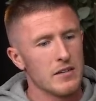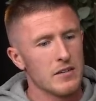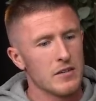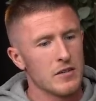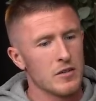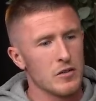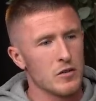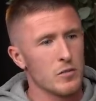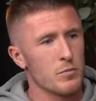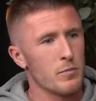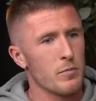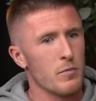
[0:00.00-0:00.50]

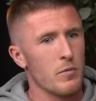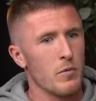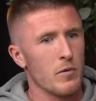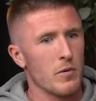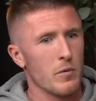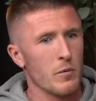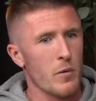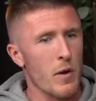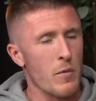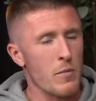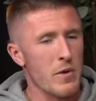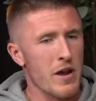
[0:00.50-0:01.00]
There's,
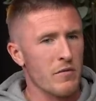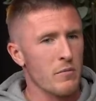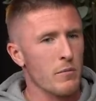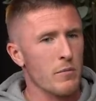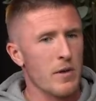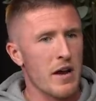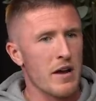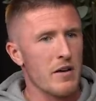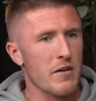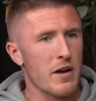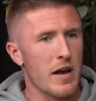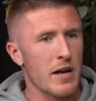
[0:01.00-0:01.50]
when we haven't
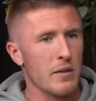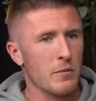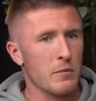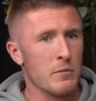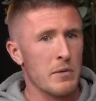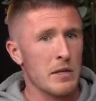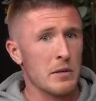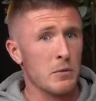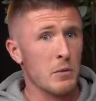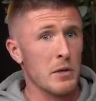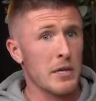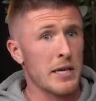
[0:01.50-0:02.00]
had
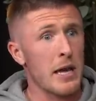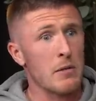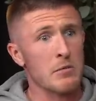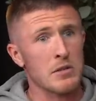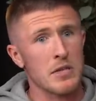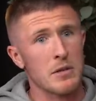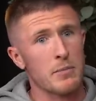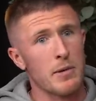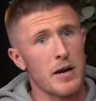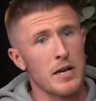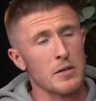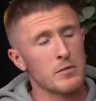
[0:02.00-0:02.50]
midweek games
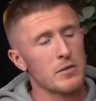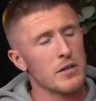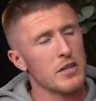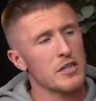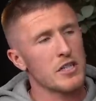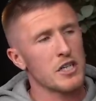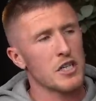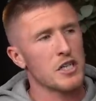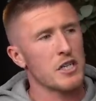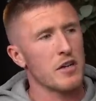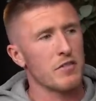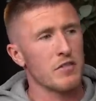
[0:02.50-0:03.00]
in the past, when I
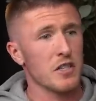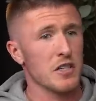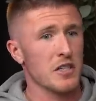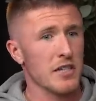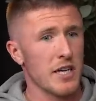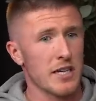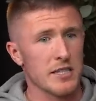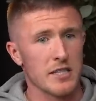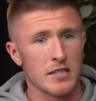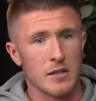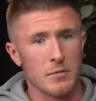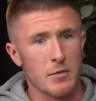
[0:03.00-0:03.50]
was at Sheffield
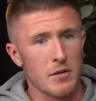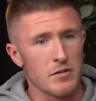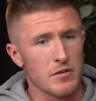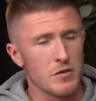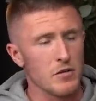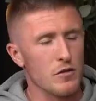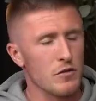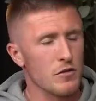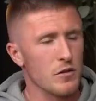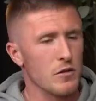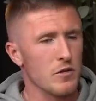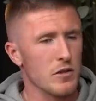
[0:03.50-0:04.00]
United, I've been
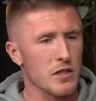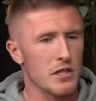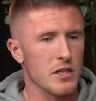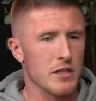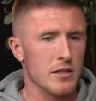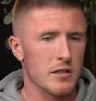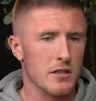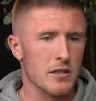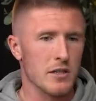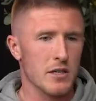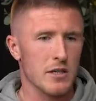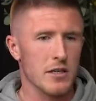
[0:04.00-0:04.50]
to a few of
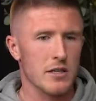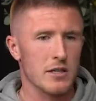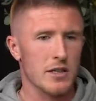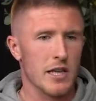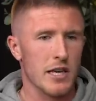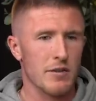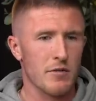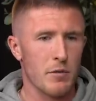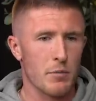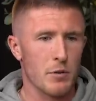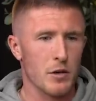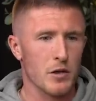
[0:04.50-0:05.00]
the
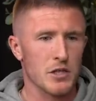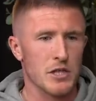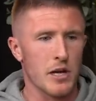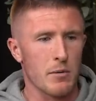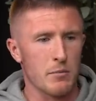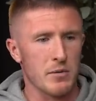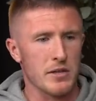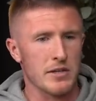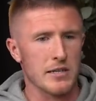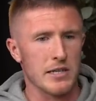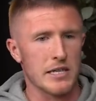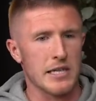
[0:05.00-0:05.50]
Liverpool
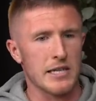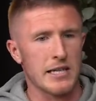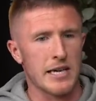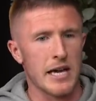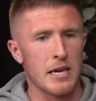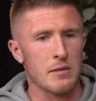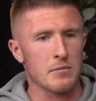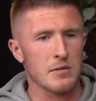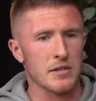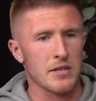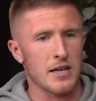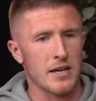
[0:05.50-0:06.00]
Champions League
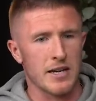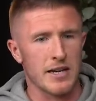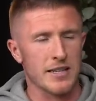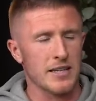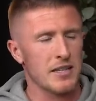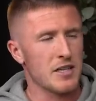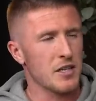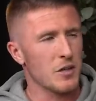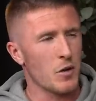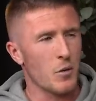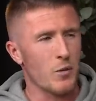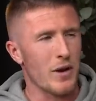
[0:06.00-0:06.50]
games and that, lad,
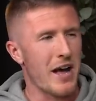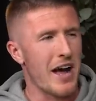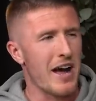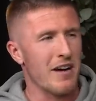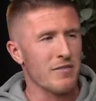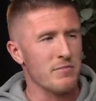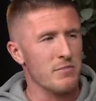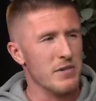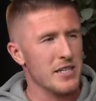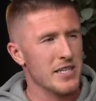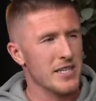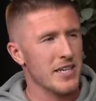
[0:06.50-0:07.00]
and you don't
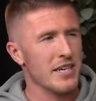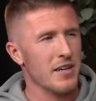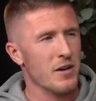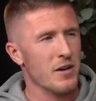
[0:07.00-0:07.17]
half miss it, you